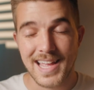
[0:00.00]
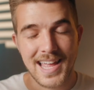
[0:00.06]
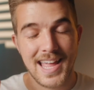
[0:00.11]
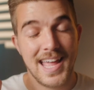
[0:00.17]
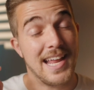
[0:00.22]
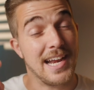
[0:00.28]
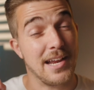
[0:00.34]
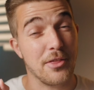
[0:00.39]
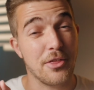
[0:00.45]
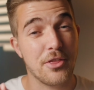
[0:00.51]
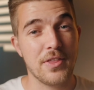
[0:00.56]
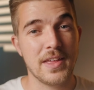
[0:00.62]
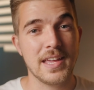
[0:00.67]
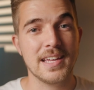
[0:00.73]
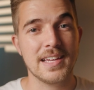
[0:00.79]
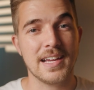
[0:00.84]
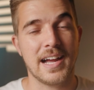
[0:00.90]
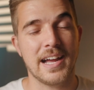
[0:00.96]
And I
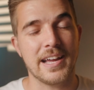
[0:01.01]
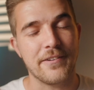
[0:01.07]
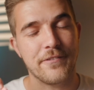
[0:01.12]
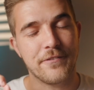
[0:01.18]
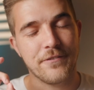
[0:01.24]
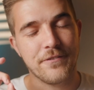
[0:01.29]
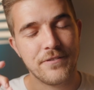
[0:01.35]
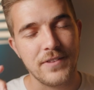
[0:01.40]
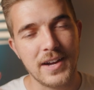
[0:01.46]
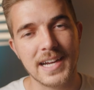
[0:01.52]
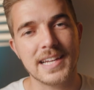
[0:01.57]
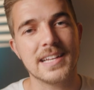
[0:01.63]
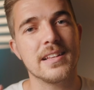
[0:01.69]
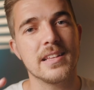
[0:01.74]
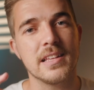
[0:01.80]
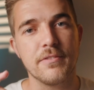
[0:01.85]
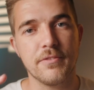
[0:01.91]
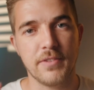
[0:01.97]
think I
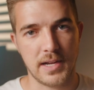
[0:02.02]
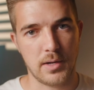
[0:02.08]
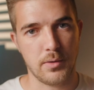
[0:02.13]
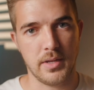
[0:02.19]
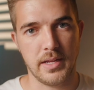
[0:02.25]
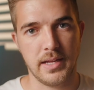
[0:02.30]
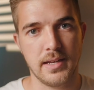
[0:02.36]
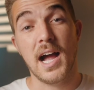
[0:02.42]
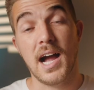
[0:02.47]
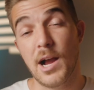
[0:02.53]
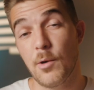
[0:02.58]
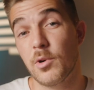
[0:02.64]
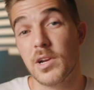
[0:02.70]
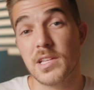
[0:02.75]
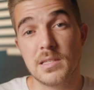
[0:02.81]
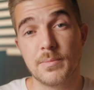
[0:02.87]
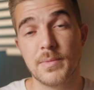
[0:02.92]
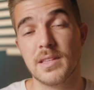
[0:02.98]
finally found it. I
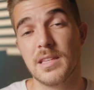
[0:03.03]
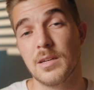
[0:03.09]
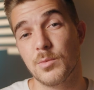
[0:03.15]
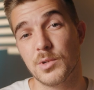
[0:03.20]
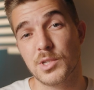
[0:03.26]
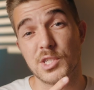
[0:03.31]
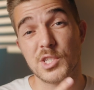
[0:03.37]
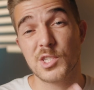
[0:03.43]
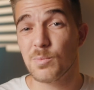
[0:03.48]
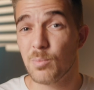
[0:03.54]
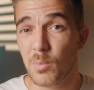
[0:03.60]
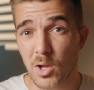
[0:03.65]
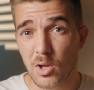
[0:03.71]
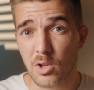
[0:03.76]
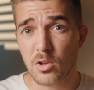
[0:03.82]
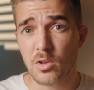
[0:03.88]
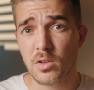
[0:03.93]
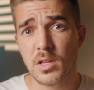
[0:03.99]
wanted something that was
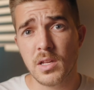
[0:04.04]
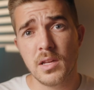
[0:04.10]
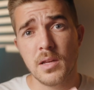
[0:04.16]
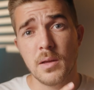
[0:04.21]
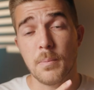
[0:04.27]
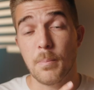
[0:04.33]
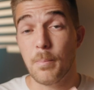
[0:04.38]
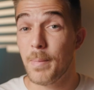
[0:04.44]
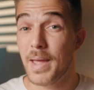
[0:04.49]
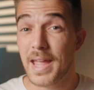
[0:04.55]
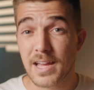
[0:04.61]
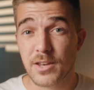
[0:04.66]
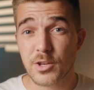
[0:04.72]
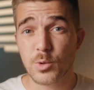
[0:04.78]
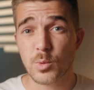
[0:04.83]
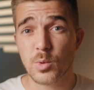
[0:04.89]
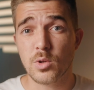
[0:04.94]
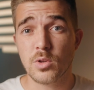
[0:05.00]
small,
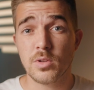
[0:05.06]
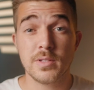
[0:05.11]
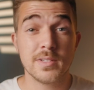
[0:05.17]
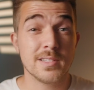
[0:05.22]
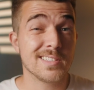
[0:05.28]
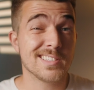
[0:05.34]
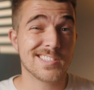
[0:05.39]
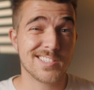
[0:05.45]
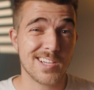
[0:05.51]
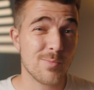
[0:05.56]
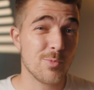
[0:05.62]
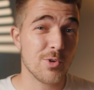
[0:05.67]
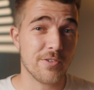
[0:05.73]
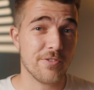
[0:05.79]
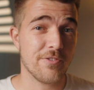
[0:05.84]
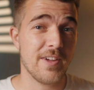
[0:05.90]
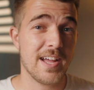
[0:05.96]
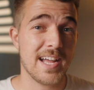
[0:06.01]
manual,
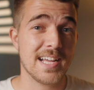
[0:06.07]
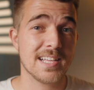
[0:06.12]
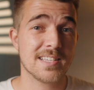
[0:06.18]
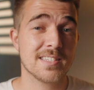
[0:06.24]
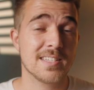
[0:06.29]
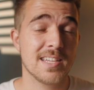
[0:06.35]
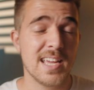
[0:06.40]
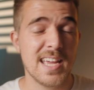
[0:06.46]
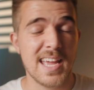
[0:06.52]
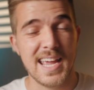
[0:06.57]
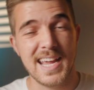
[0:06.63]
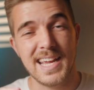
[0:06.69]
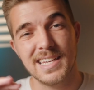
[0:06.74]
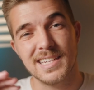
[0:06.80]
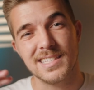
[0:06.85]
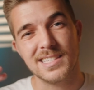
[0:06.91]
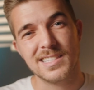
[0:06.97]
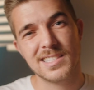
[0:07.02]
somewhat fast,
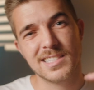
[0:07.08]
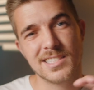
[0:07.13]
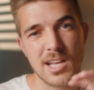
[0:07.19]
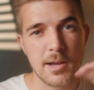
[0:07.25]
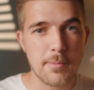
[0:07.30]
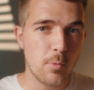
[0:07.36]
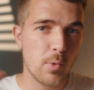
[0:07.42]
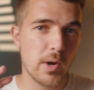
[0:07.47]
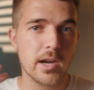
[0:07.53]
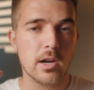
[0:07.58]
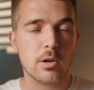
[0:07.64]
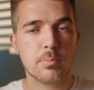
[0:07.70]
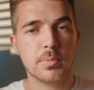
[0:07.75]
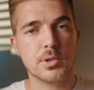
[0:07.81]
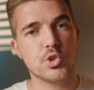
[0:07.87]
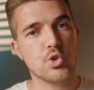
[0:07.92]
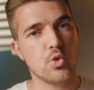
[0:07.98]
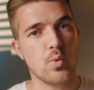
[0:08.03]
and somewhere
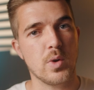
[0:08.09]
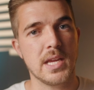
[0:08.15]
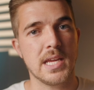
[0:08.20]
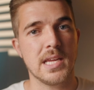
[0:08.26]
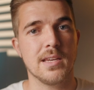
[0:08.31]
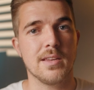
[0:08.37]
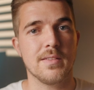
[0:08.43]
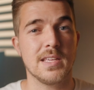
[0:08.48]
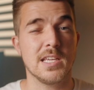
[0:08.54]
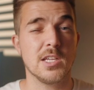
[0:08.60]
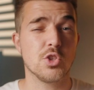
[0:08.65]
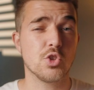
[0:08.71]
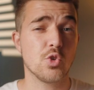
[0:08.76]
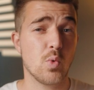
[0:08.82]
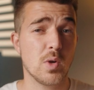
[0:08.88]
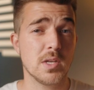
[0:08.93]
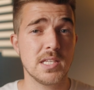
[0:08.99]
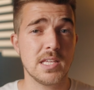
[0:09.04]
between the
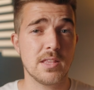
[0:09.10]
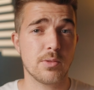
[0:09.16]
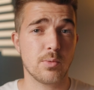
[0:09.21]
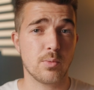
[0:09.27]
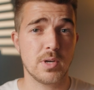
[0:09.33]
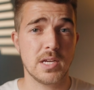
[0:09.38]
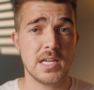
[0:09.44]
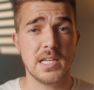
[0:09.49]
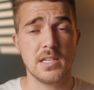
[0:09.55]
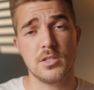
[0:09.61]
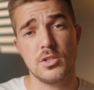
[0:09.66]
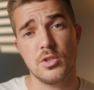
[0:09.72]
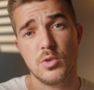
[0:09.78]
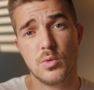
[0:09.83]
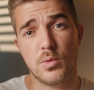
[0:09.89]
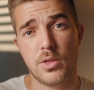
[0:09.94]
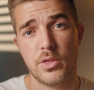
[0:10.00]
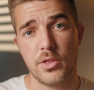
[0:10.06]
23
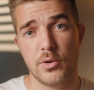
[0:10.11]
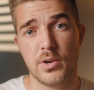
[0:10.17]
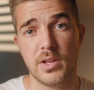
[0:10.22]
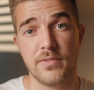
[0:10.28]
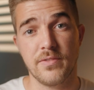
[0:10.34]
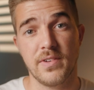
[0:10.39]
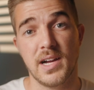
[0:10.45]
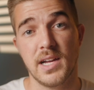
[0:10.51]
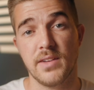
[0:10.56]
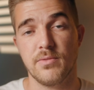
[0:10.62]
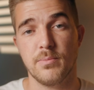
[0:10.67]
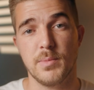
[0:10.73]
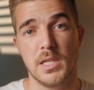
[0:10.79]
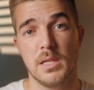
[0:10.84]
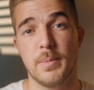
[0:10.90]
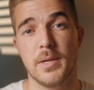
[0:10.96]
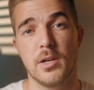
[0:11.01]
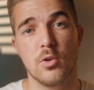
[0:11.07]
to 35
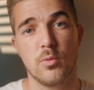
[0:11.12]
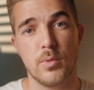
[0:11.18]
millimeter